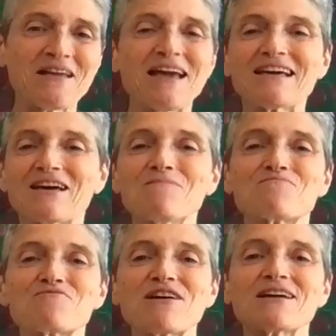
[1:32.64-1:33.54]
It can
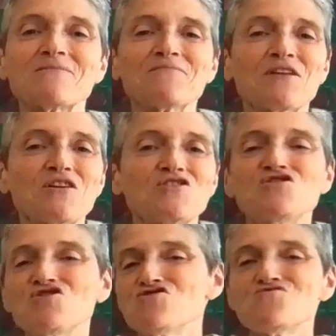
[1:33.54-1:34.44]
bring
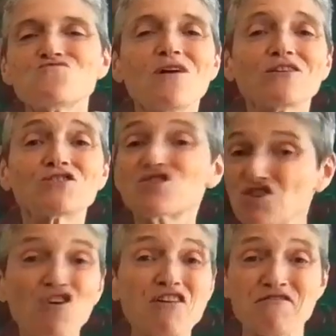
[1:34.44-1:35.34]
new
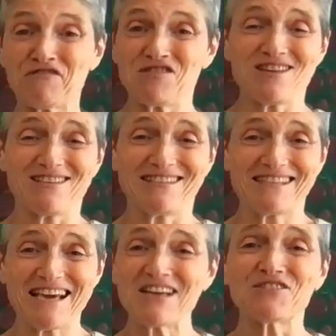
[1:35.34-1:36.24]

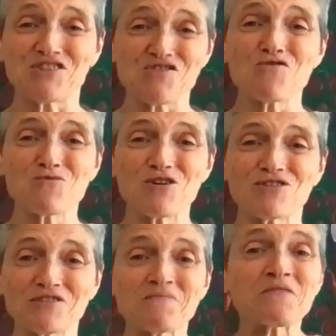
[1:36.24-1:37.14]
joyfulness into your
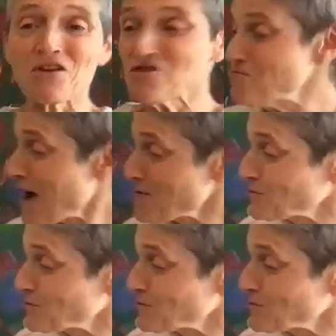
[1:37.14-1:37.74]
world. And you might